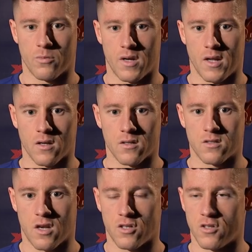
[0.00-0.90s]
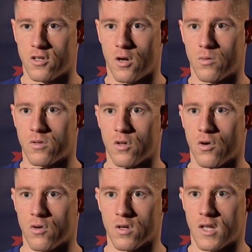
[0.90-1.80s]
him in England sessions, you know, the
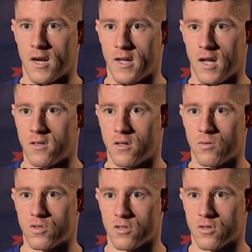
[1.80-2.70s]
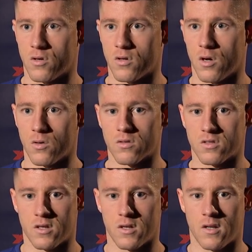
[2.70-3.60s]
hunger that he had, you know, to score goals,
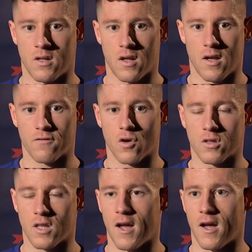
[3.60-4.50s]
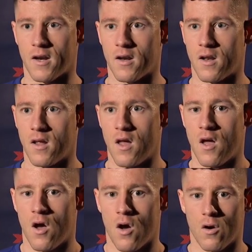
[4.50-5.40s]
and I've got that, and
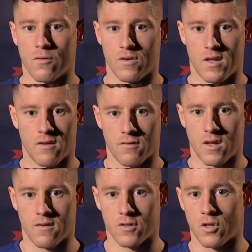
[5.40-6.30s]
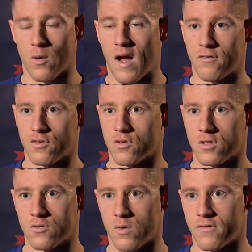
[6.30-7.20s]
hopefully if I do half as
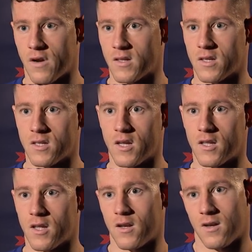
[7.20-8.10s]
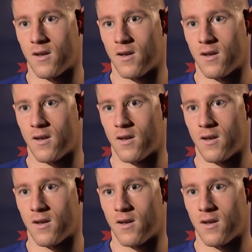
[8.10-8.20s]
good as what Frank did here, then